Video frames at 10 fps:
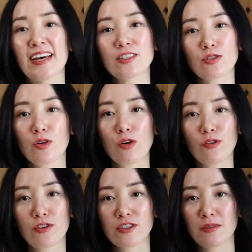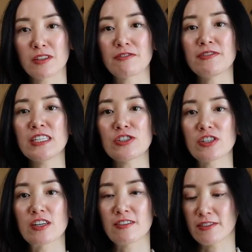Let's go over some of the
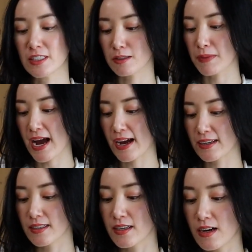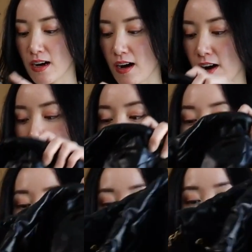features of this bag.
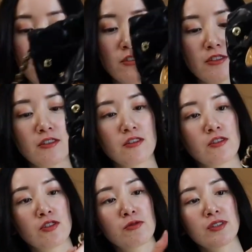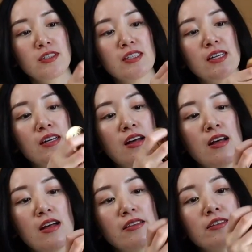The first, you will see
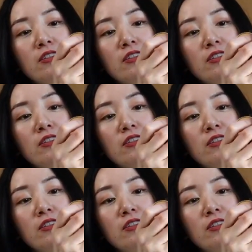the